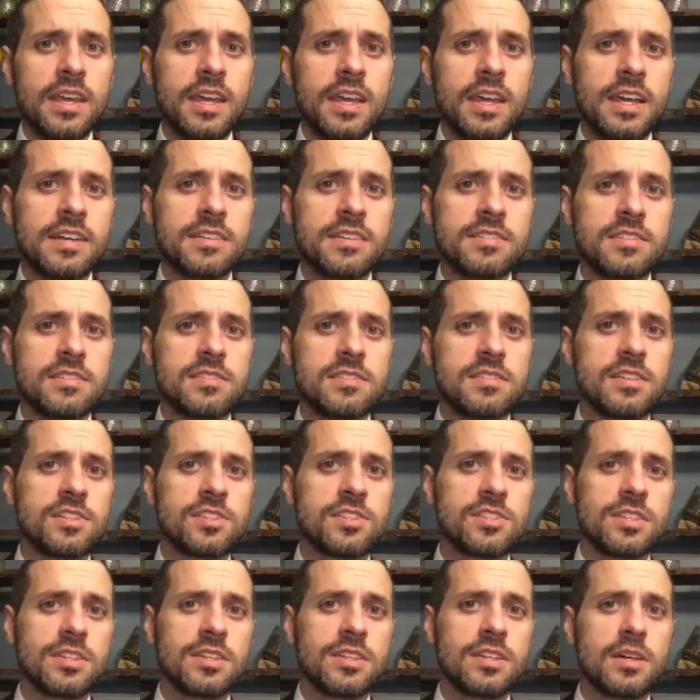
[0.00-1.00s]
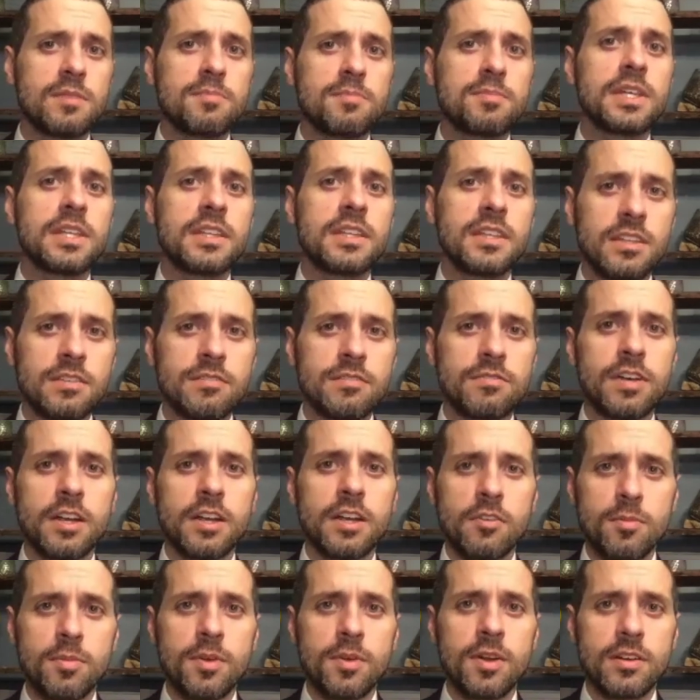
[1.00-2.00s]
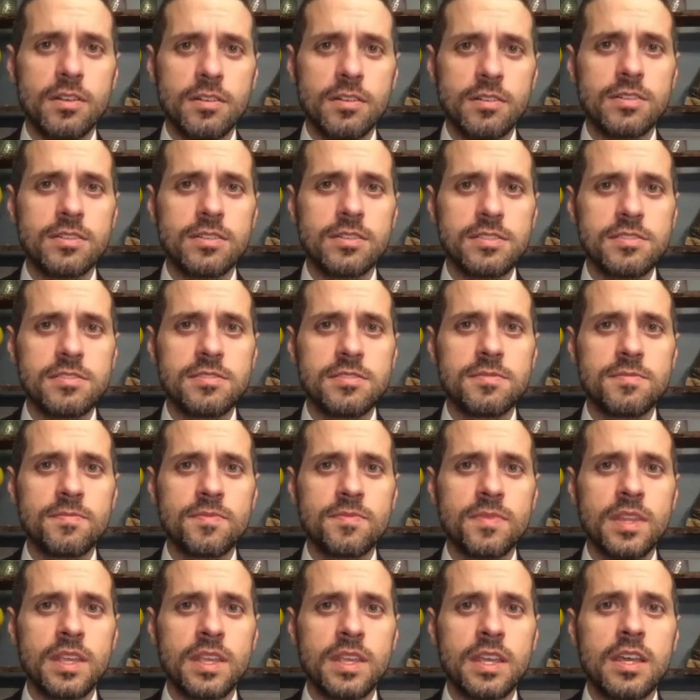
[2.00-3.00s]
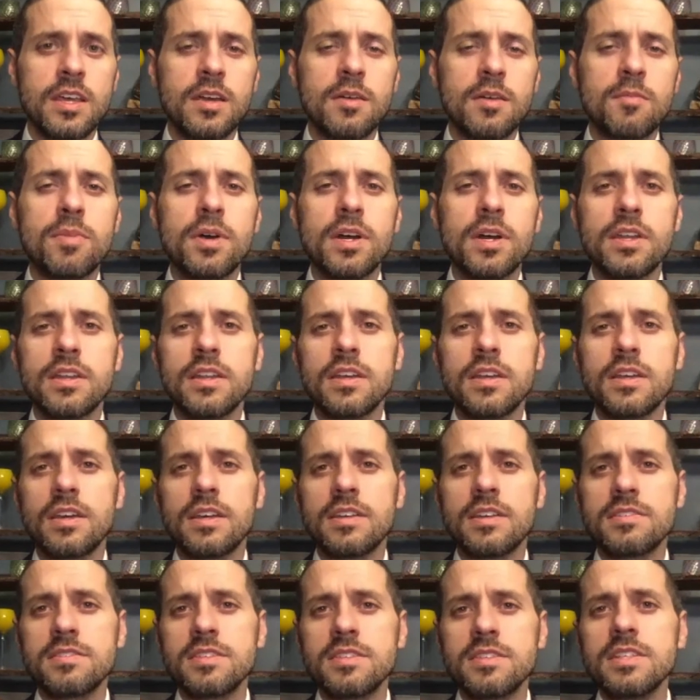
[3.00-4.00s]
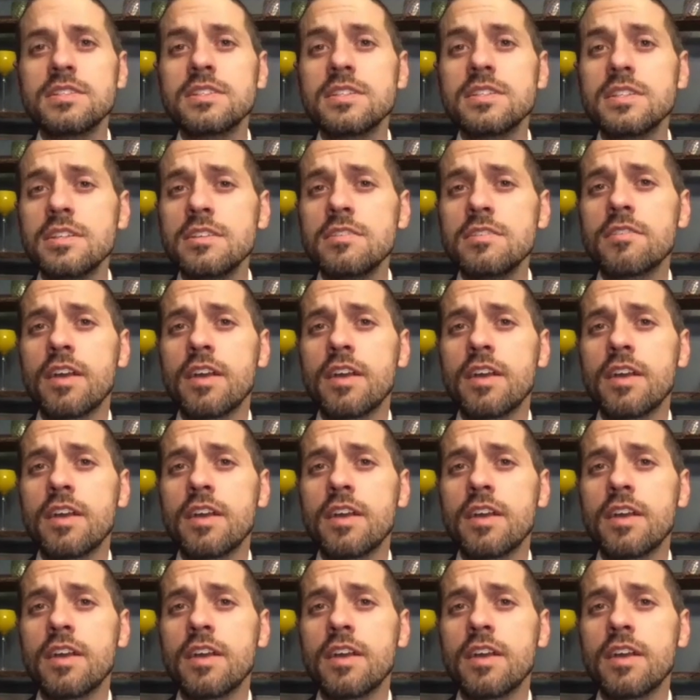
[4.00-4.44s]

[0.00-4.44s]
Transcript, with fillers: as essentially a billion viral particles. But a CT